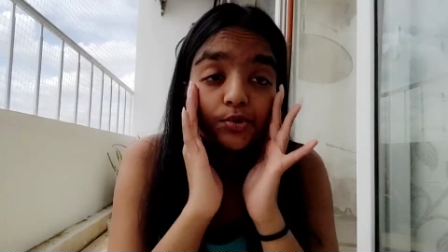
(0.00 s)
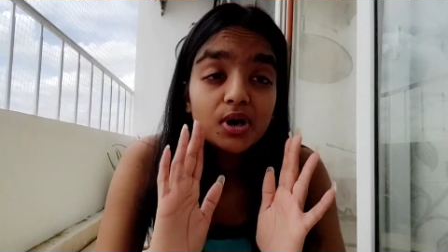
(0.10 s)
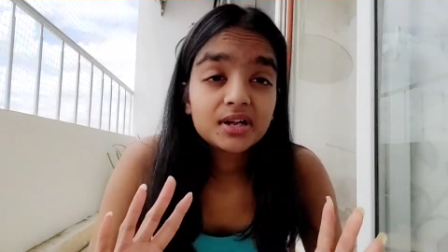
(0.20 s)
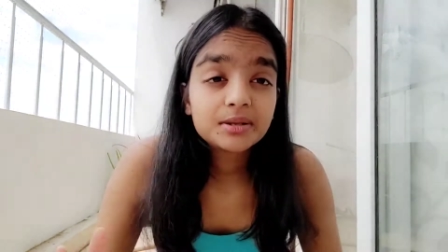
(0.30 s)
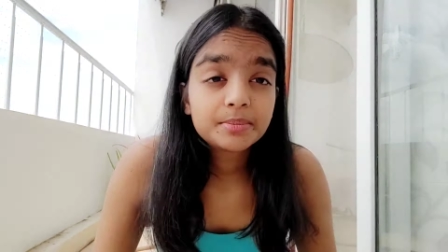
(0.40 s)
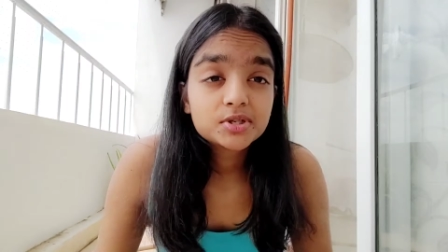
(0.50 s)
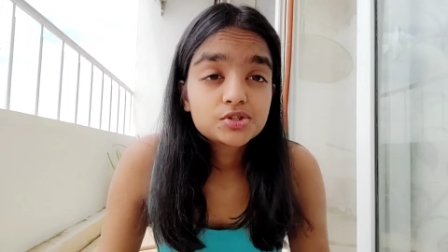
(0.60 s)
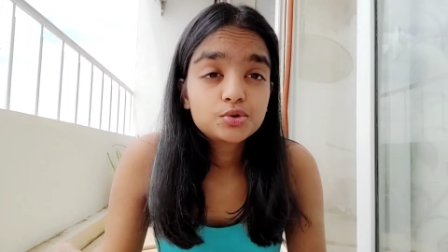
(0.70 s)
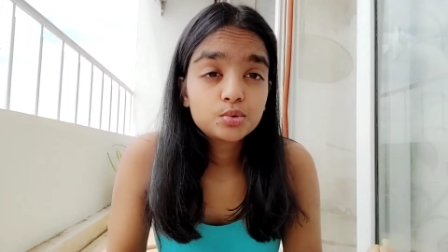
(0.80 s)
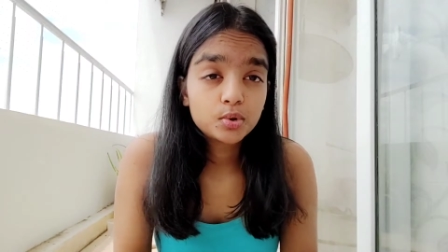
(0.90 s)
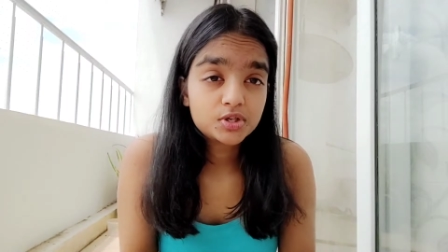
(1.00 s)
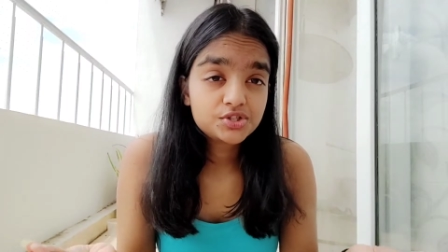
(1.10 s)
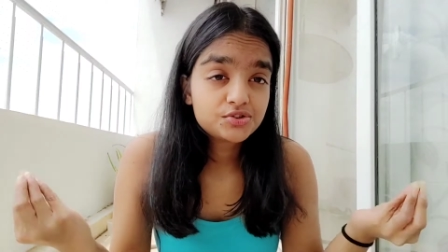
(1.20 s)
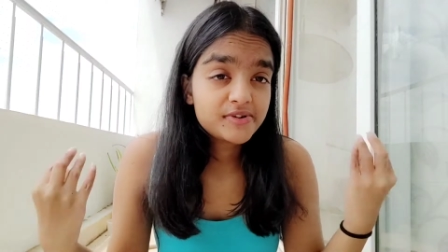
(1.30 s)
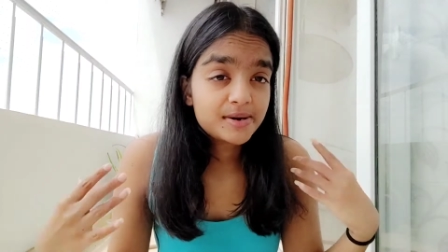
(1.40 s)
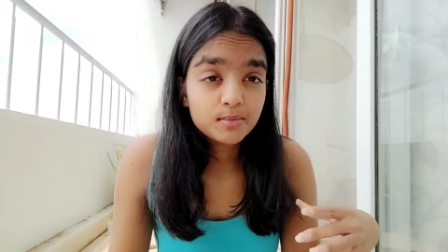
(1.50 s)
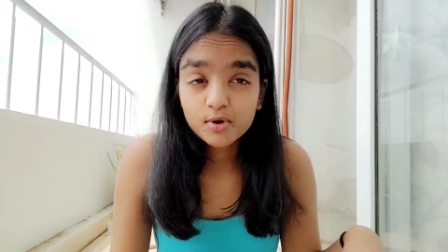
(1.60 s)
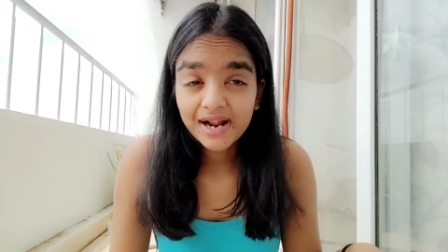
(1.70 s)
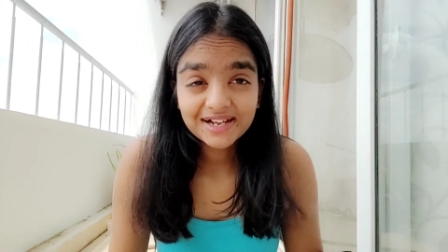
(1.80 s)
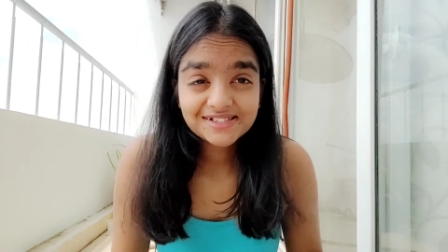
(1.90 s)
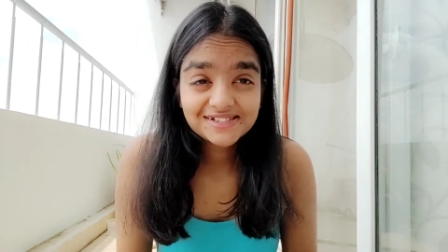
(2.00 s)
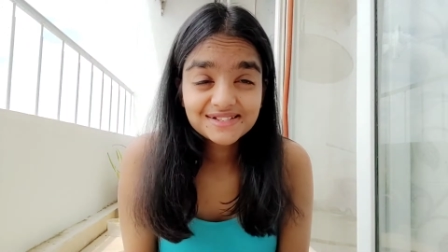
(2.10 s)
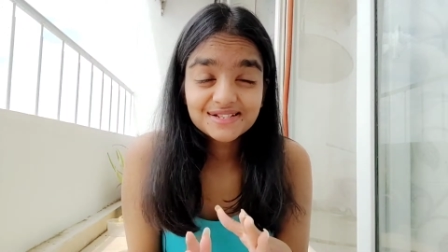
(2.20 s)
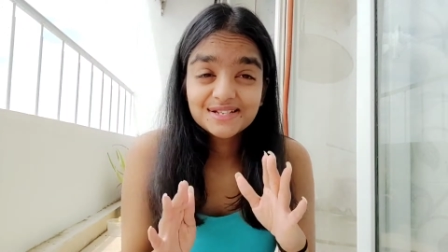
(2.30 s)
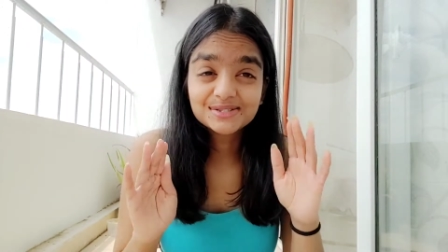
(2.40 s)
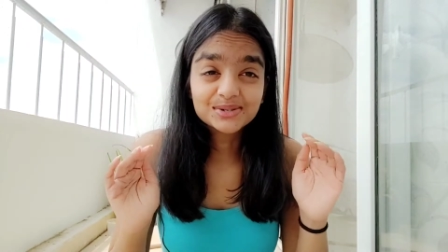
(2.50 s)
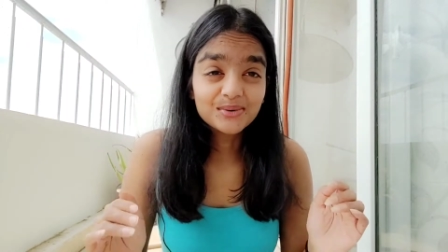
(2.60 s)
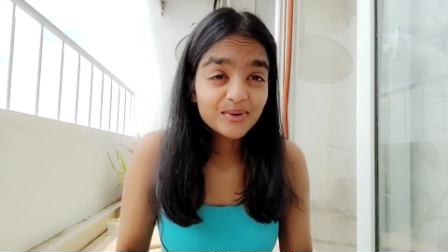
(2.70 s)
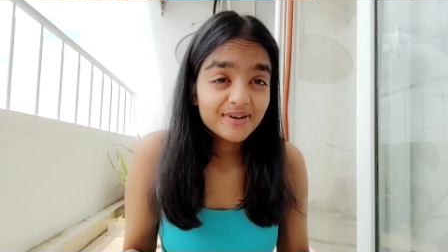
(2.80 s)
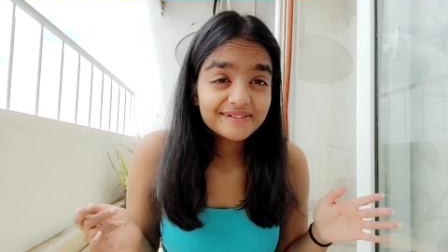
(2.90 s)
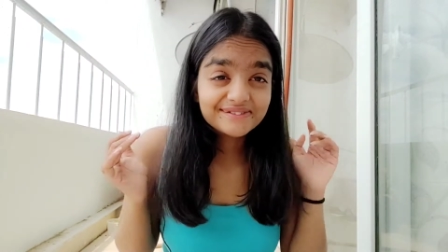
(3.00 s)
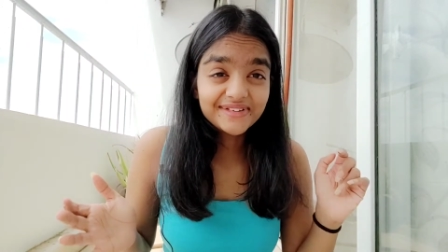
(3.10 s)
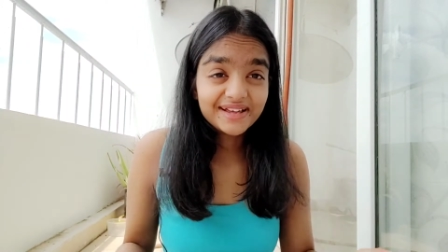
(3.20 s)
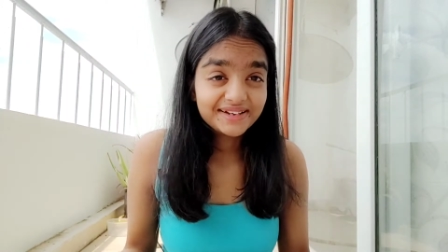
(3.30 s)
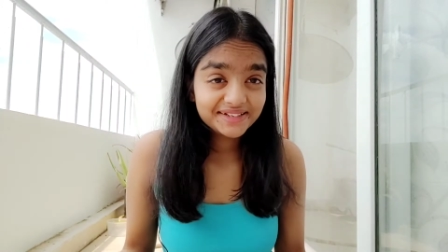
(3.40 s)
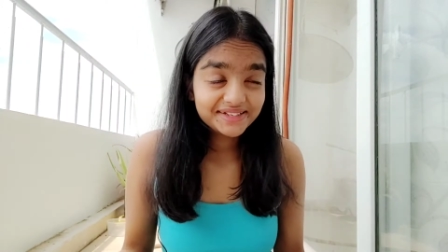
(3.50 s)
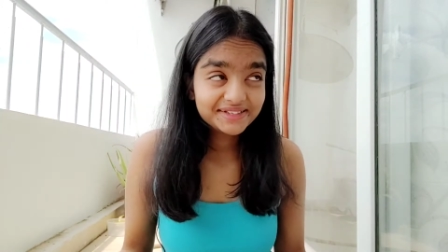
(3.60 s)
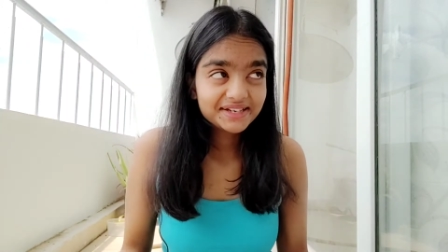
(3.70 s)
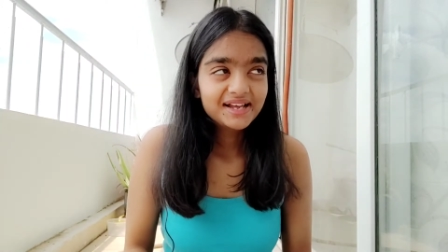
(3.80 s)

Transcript: are the person who wants to wear more accessories, go on, wear it.